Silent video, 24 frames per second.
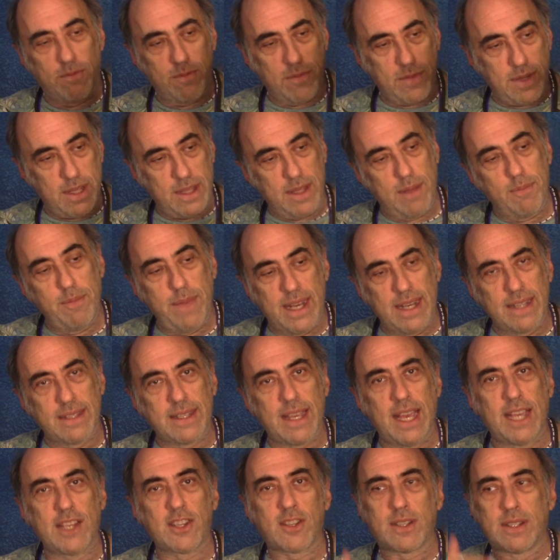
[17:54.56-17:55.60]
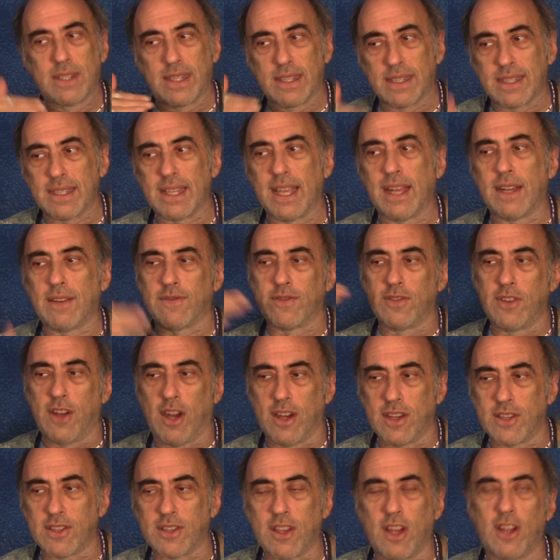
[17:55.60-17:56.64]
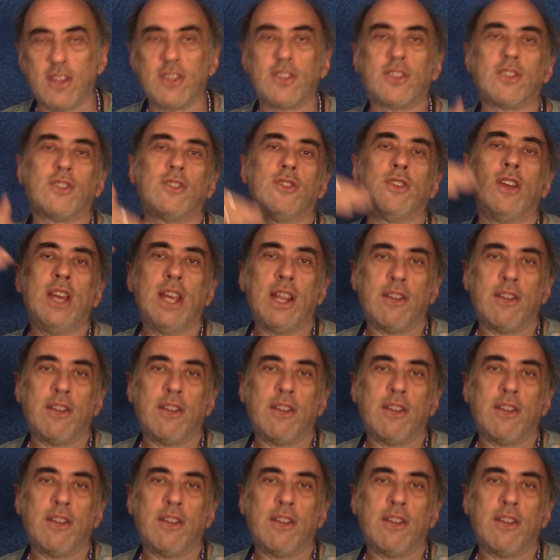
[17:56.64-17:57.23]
The meditation itself knocks on to